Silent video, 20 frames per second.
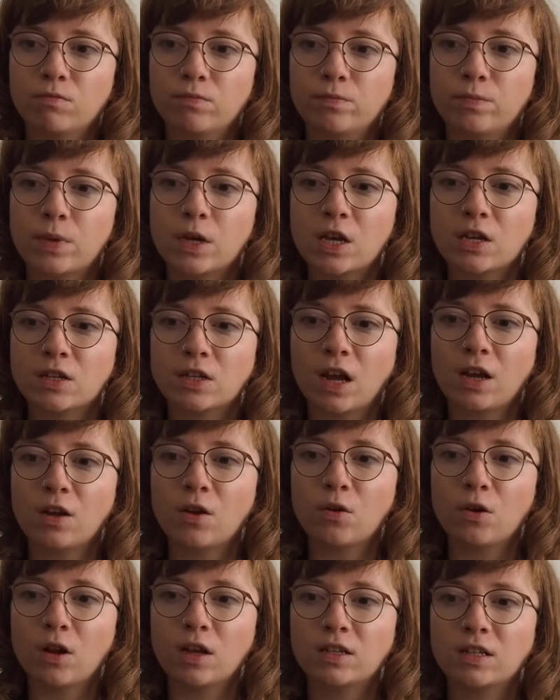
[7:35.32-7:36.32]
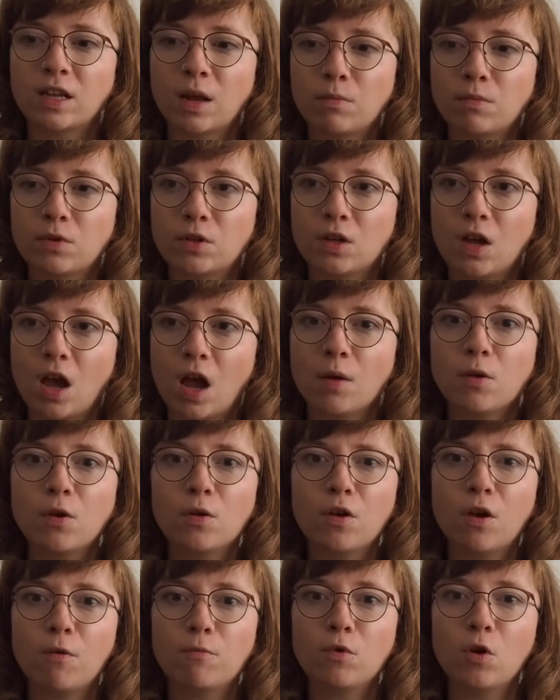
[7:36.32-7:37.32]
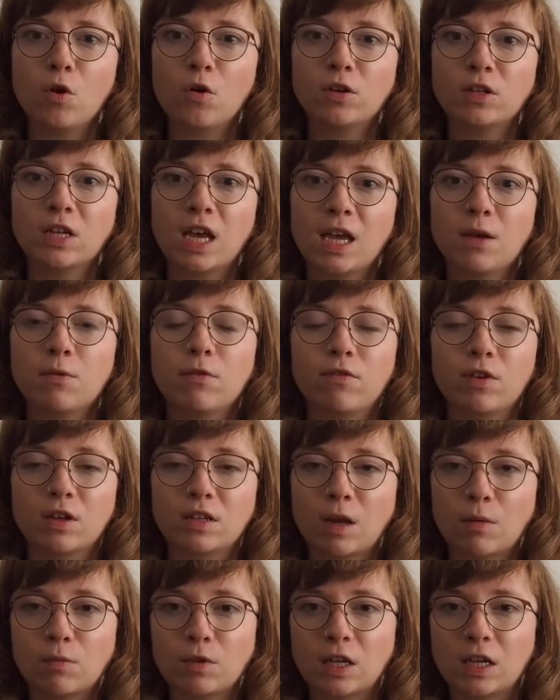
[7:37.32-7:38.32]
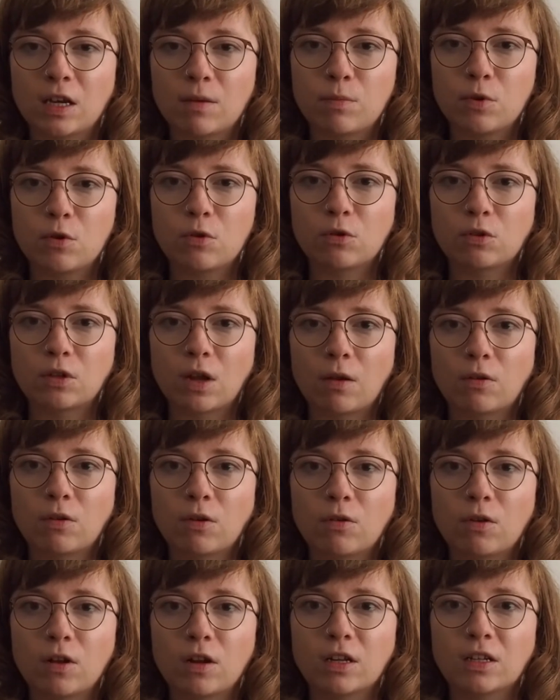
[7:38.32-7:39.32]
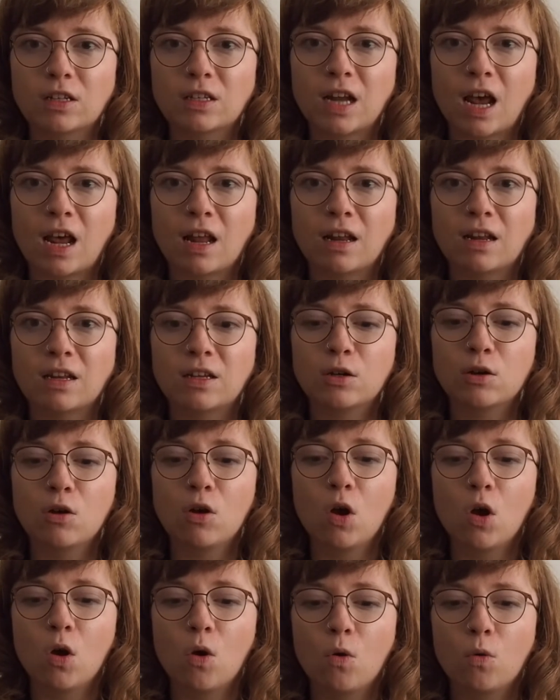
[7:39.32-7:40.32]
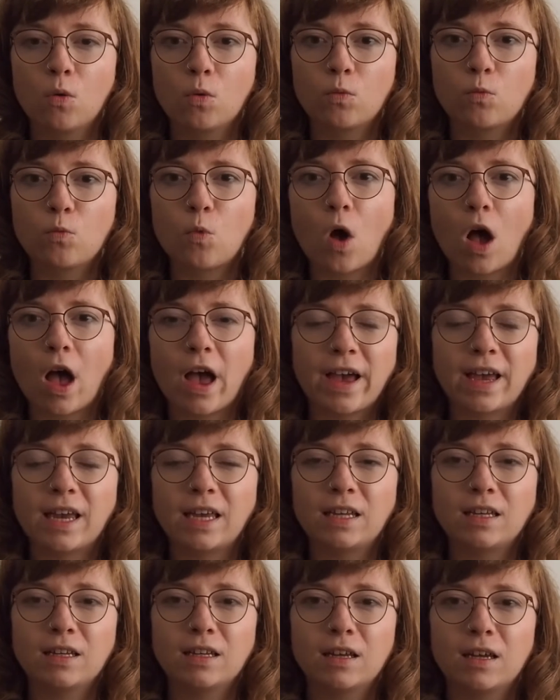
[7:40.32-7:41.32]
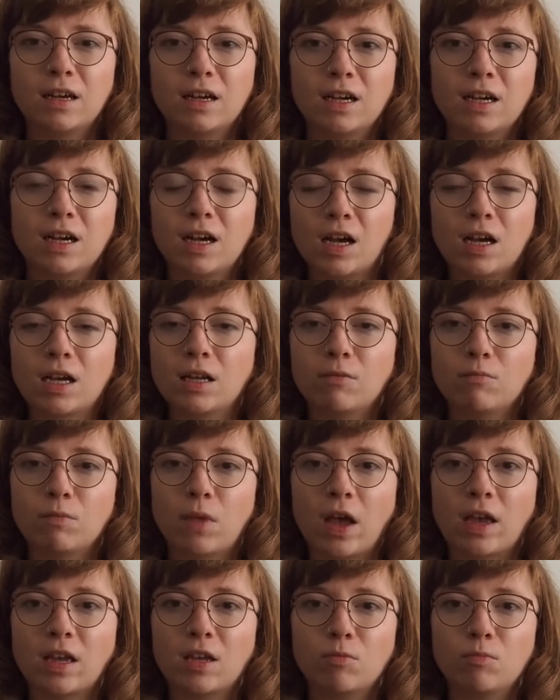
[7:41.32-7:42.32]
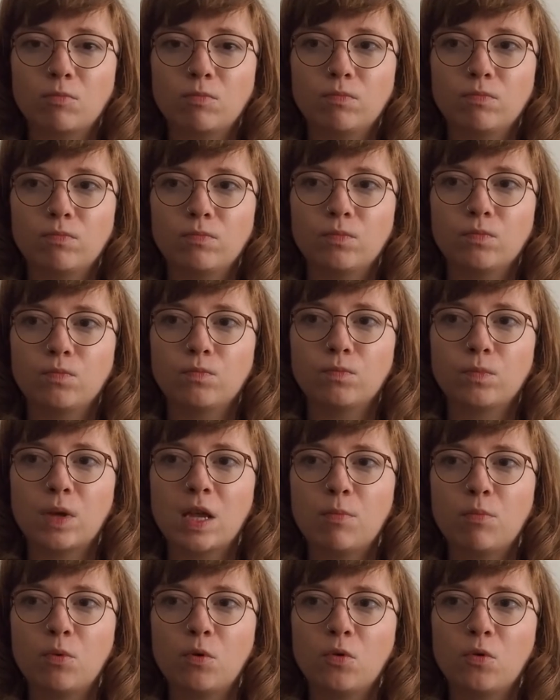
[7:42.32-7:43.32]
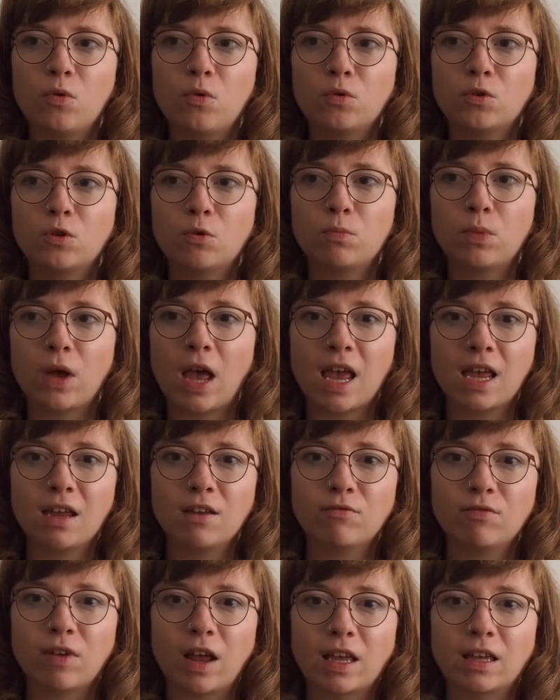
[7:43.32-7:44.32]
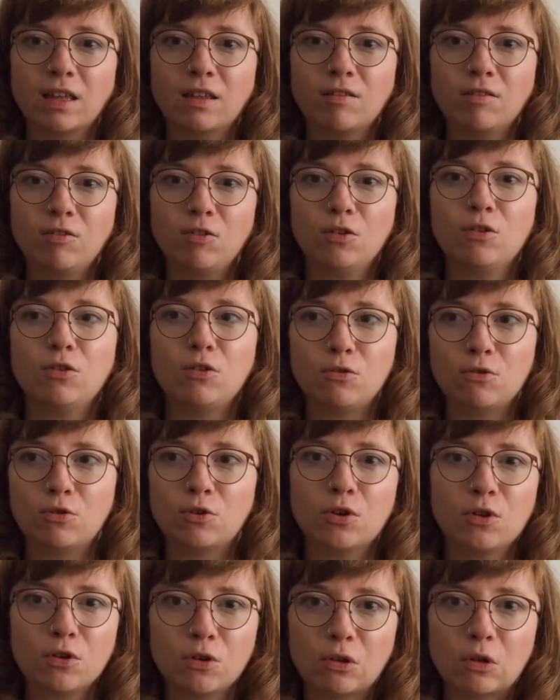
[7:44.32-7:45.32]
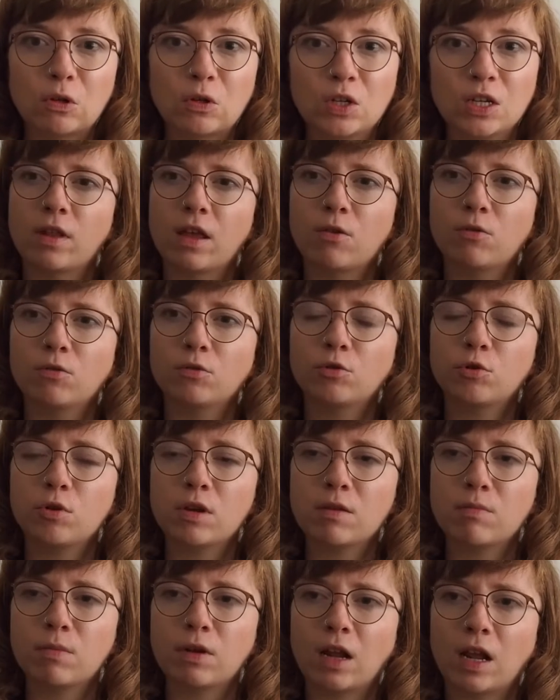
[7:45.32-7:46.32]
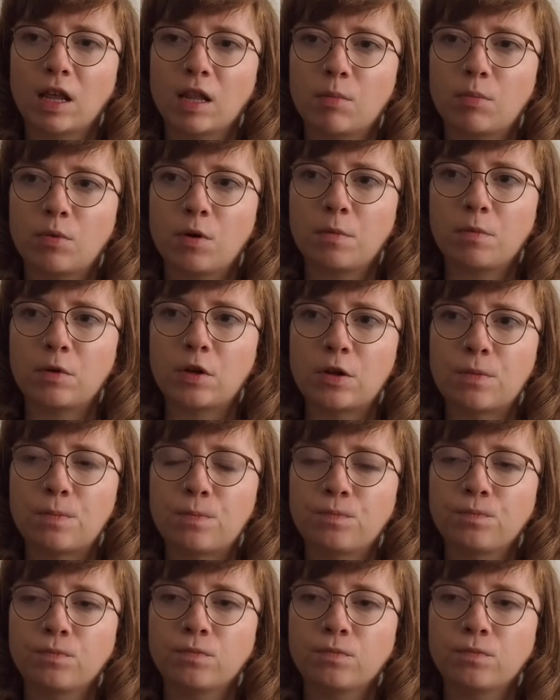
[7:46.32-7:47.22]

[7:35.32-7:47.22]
because I'm not okay with accepting abuse. I don't understand why like people should behave like you should. They all treated me like the problem.